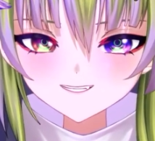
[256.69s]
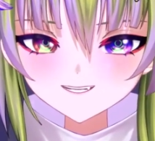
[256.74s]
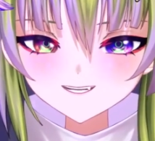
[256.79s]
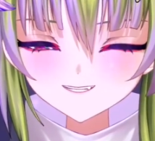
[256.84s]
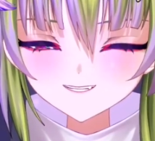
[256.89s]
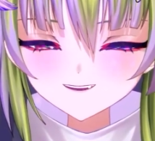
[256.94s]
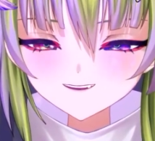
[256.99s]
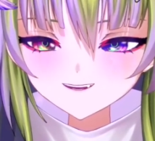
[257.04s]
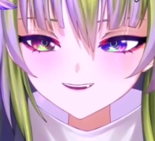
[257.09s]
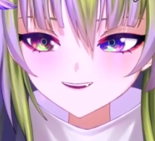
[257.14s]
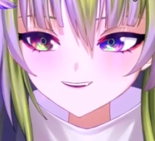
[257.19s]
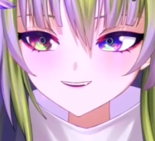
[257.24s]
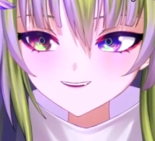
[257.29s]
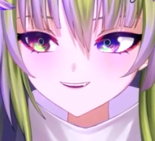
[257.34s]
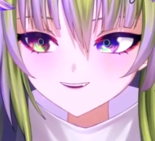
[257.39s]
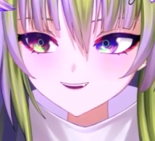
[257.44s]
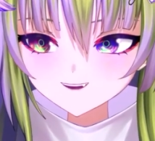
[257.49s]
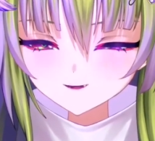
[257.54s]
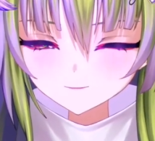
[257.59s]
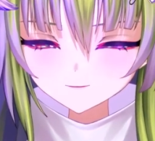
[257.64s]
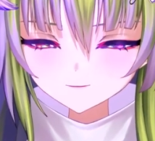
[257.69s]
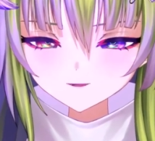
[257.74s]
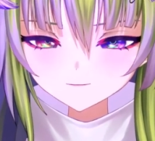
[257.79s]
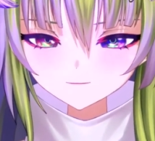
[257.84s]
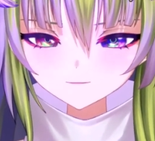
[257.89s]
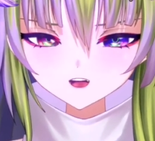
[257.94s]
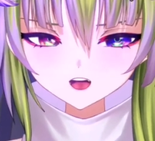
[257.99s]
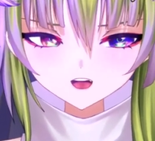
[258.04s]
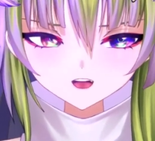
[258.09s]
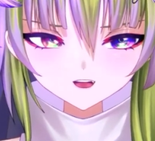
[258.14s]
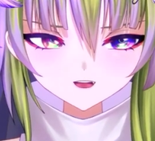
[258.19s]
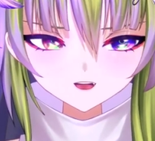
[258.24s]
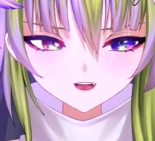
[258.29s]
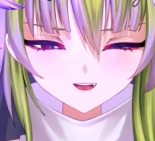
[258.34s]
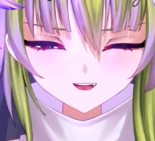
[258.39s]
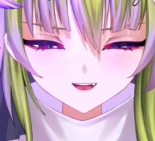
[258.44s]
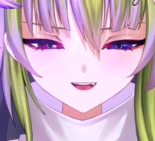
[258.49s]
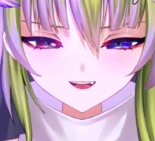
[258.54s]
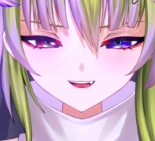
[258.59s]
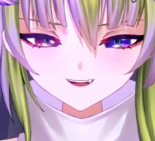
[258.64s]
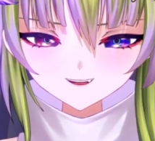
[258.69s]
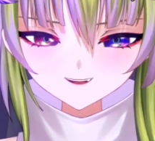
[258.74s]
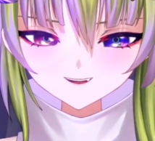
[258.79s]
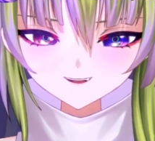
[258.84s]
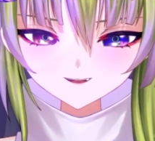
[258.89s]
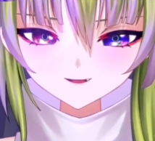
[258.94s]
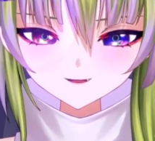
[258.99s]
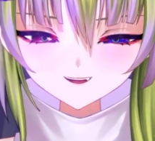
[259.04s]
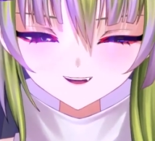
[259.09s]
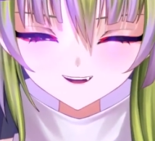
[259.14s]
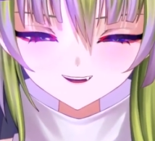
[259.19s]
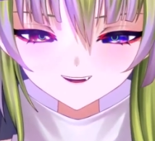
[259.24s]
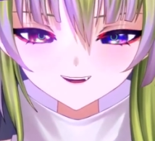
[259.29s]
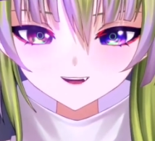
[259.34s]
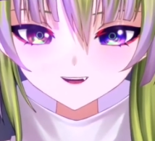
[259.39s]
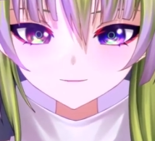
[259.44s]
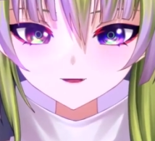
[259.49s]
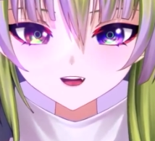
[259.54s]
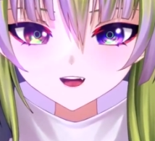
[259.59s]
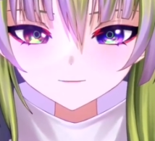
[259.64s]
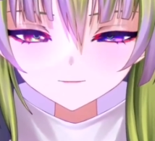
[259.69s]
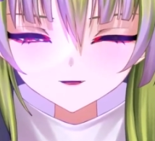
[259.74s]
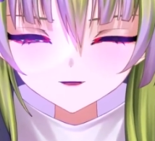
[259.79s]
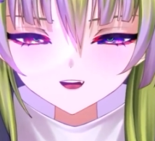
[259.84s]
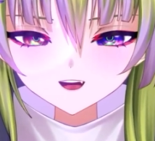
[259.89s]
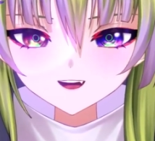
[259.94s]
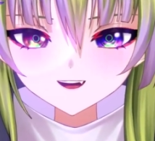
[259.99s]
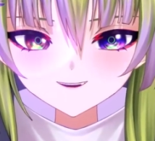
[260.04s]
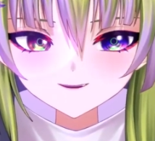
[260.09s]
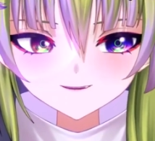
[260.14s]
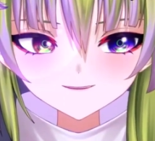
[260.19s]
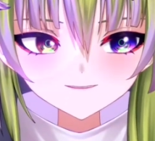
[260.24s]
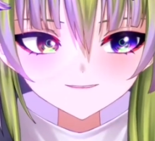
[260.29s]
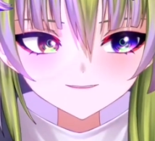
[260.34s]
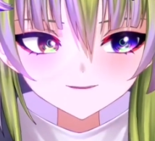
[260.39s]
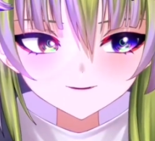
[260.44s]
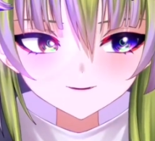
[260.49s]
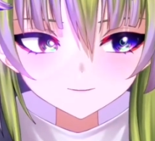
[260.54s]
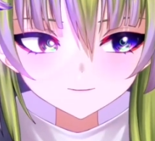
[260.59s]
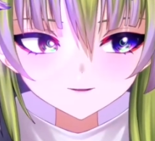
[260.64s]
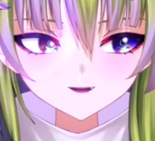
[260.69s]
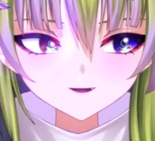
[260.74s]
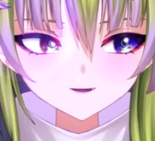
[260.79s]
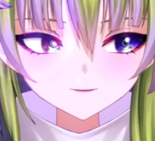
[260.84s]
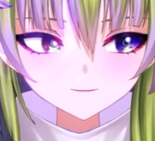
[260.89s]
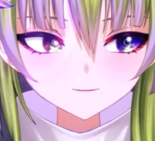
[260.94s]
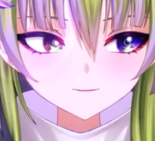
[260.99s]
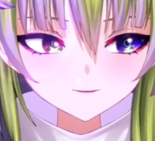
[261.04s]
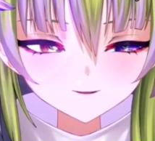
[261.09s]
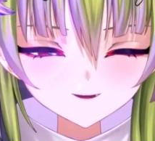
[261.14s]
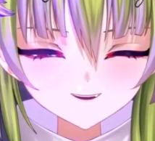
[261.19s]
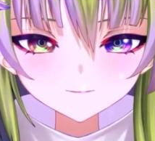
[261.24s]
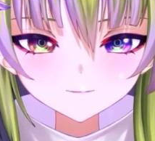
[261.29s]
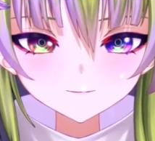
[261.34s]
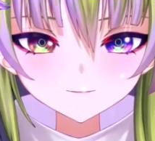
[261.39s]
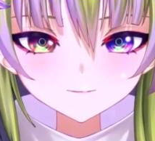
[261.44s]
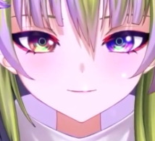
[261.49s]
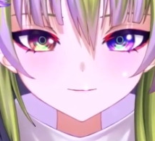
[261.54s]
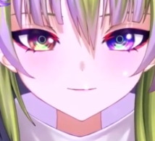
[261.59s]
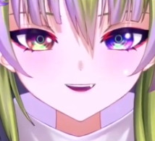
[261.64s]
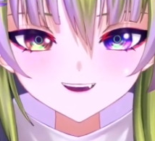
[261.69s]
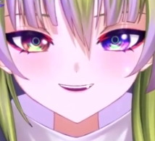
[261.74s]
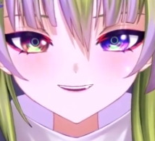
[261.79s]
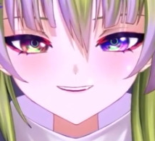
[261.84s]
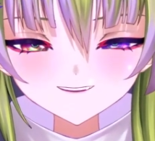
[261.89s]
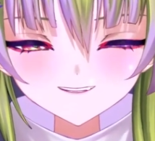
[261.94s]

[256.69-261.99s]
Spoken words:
a lot of instruments because those instruments were accessible back